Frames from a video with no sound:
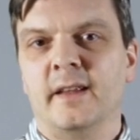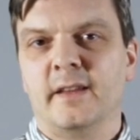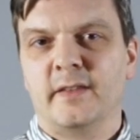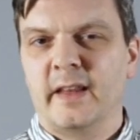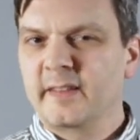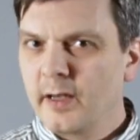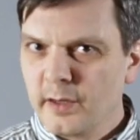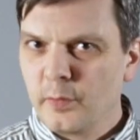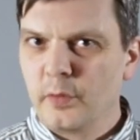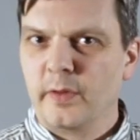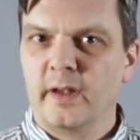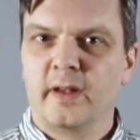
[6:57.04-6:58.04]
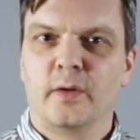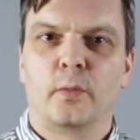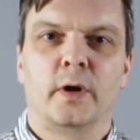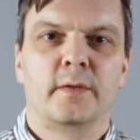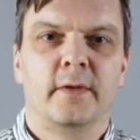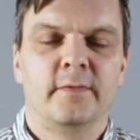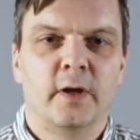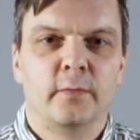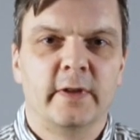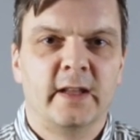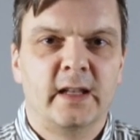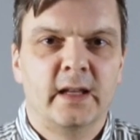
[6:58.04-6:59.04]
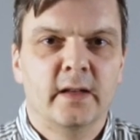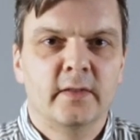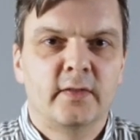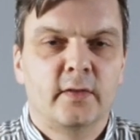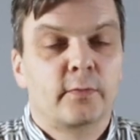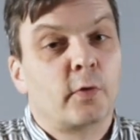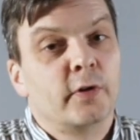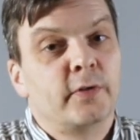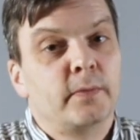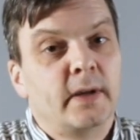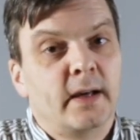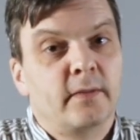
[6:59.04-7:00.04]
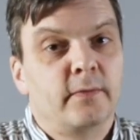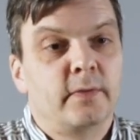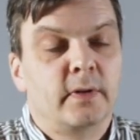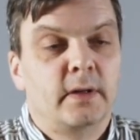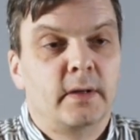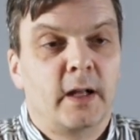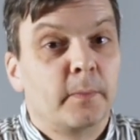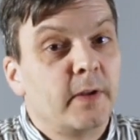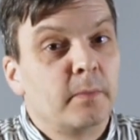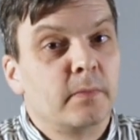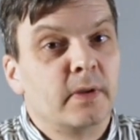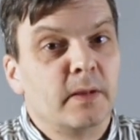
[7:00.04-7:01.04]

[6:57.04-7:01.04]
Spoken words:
So that's kind of the work we've done with Elias. Of course, we have helped him